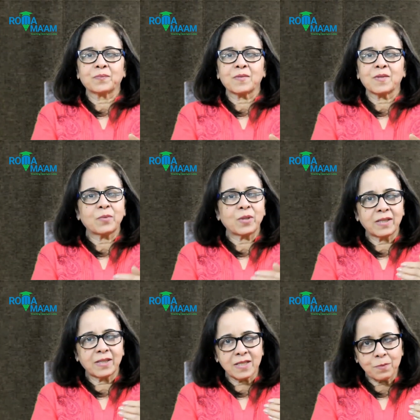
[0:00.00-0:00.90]
whether
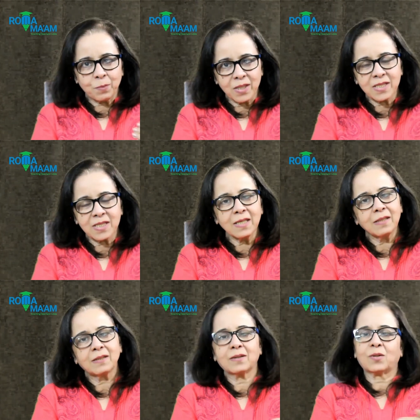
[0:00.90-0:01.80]
it is personal
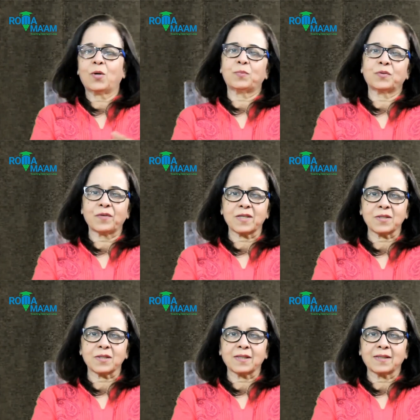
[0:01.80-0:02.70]
or
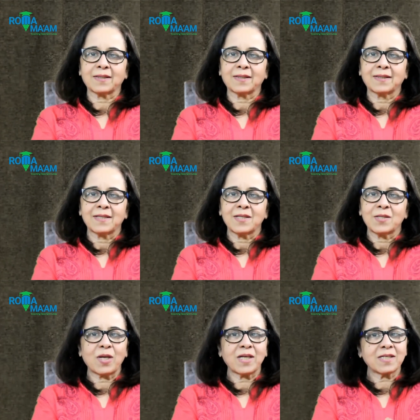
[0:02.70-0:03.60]
professional.
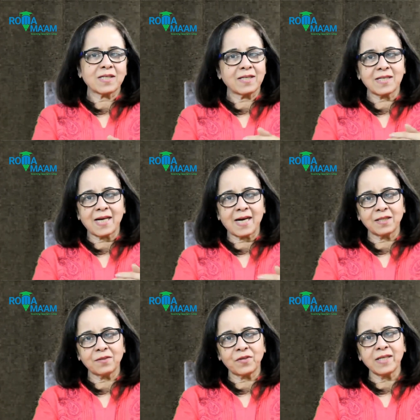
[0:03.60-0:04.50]
So let's get
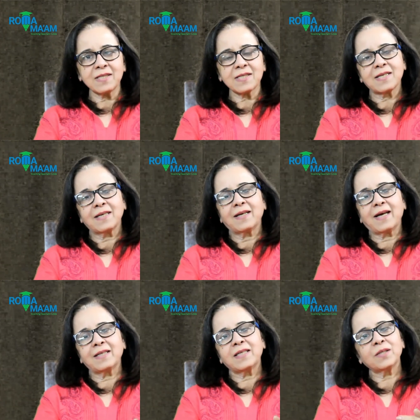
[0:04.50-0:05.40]
started, friends.
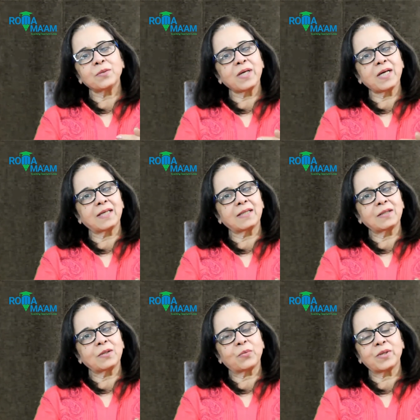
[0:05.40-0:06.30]
And here we are
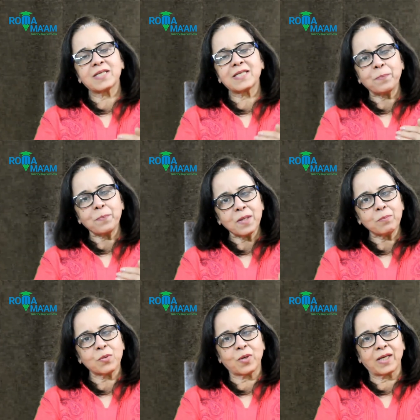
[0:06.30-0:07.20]
with step
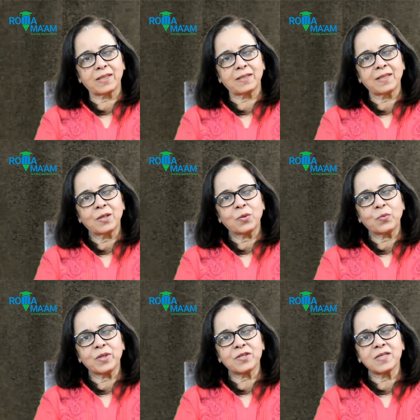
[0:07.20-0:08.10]
number 1,
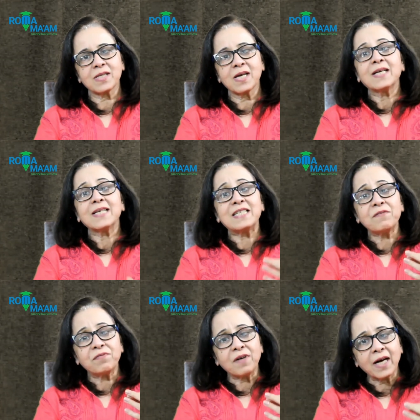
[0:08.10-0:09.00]
which is
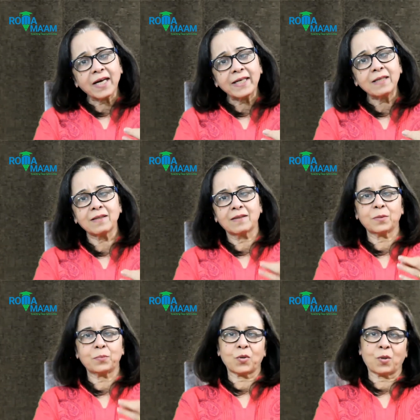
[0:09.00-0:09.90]
define
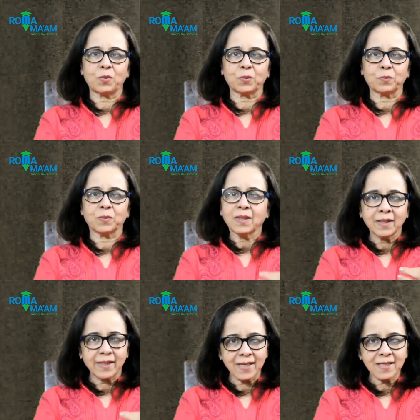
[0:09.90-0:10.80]
the problem.
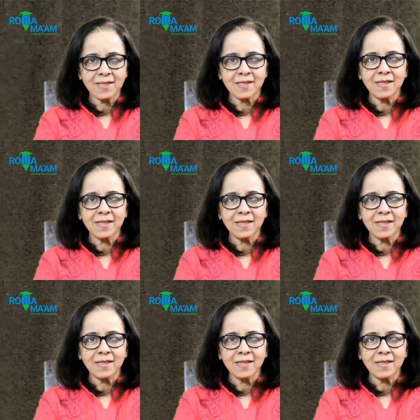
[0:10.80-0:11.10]
Yes,